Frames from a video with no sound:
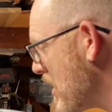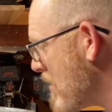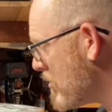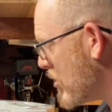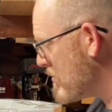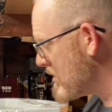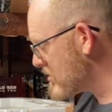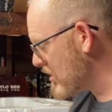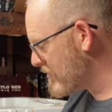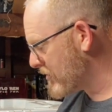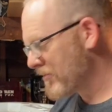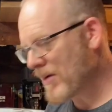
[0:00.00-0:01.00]
can be
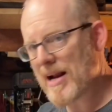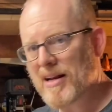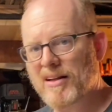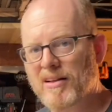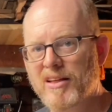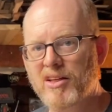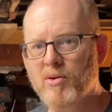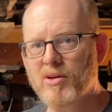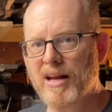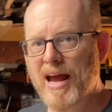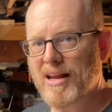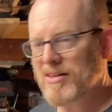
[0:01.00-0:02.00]
said for writing. Like you can
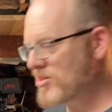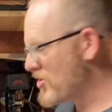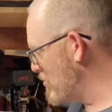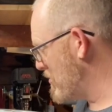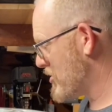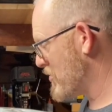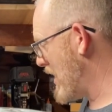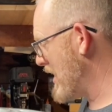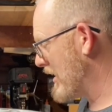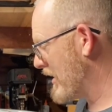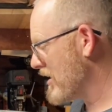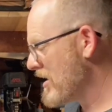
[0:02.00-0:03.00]
add too much
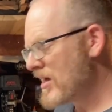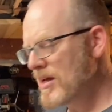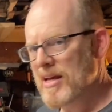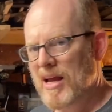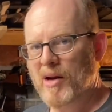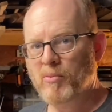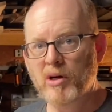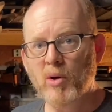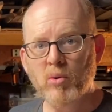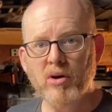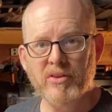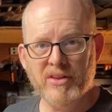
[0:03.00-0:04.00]
writing, and real
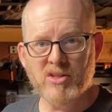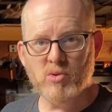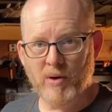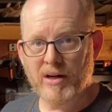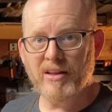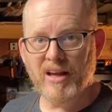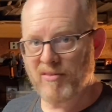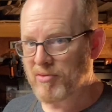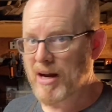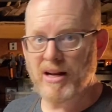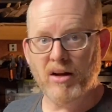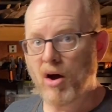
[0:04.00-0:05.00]
world things rarely have
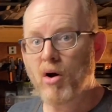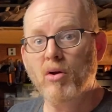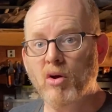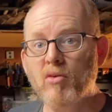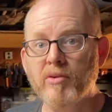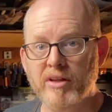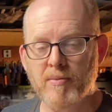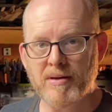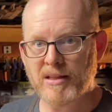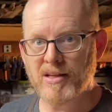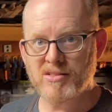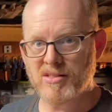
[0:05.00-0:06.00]
writing all over them
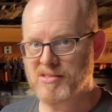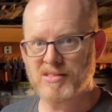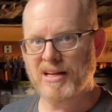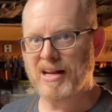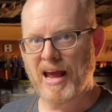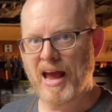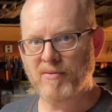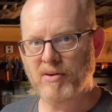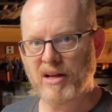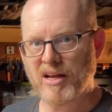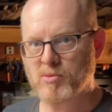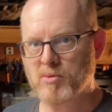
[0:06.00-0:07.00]
unless it's like an
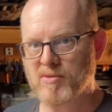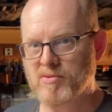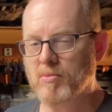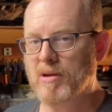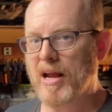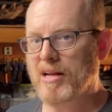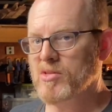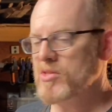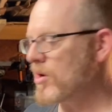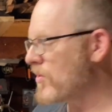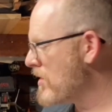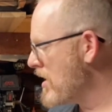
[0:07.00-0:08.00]
advertisement of some kind.
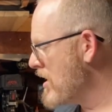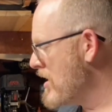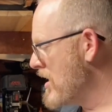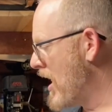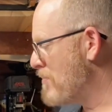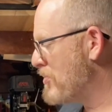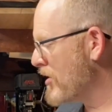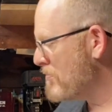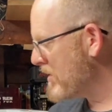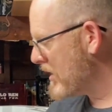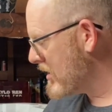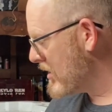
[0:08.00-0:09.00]
So I put a
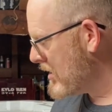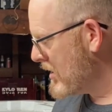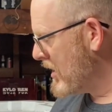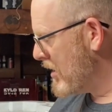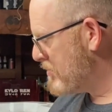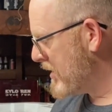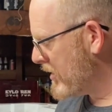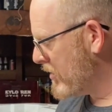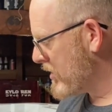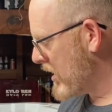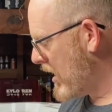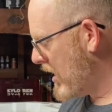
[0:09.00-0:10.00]
big Imperial
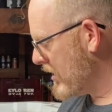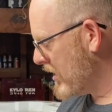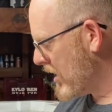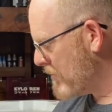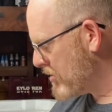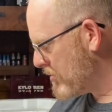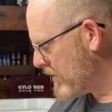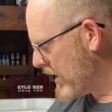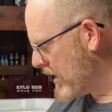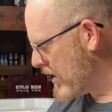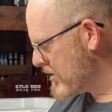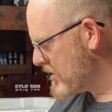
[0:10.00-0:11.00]
cog, I put
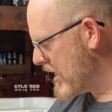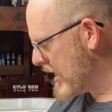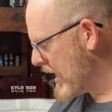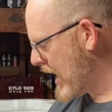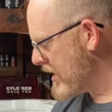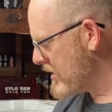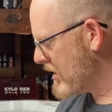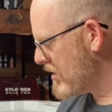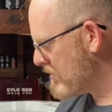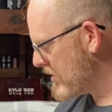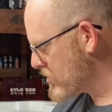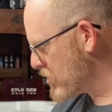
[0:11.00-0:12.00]
my TKID,
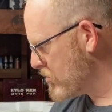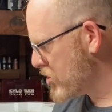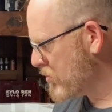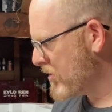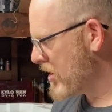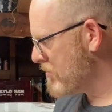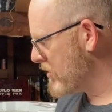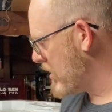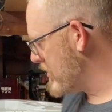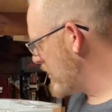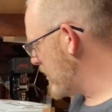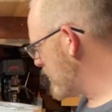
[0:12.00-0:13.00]
my Stormtrooper number on
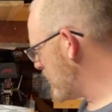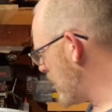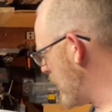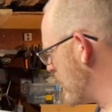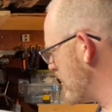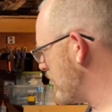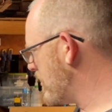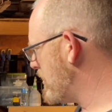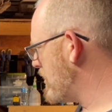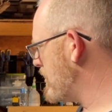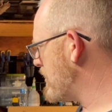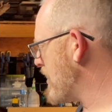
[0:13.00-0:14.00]
there, and
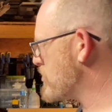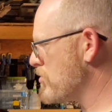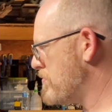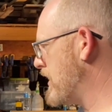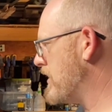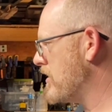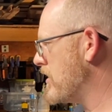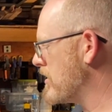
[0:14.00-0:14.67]
that's repeated in a